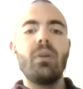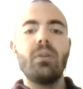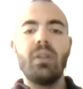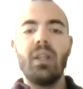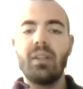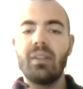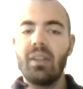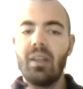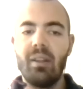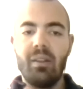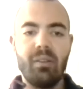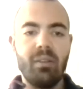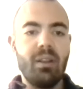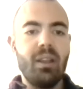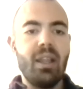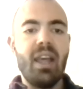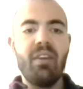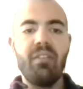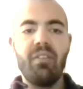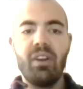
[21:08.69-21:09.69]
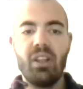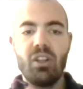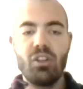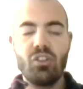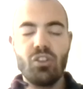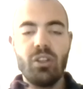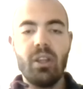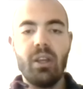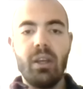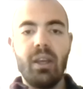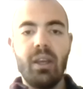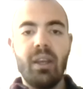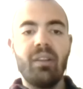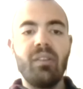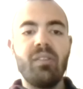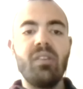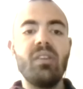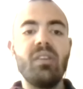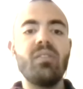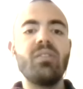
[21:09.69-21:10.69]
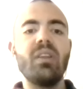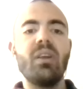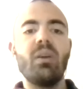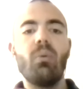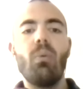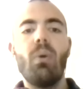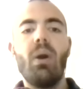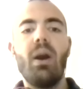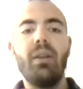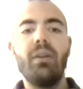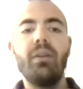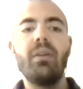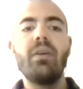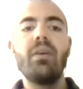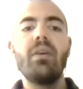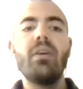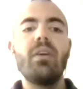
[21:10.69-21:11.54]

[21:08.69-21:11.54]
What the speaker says: that can leverage the existing one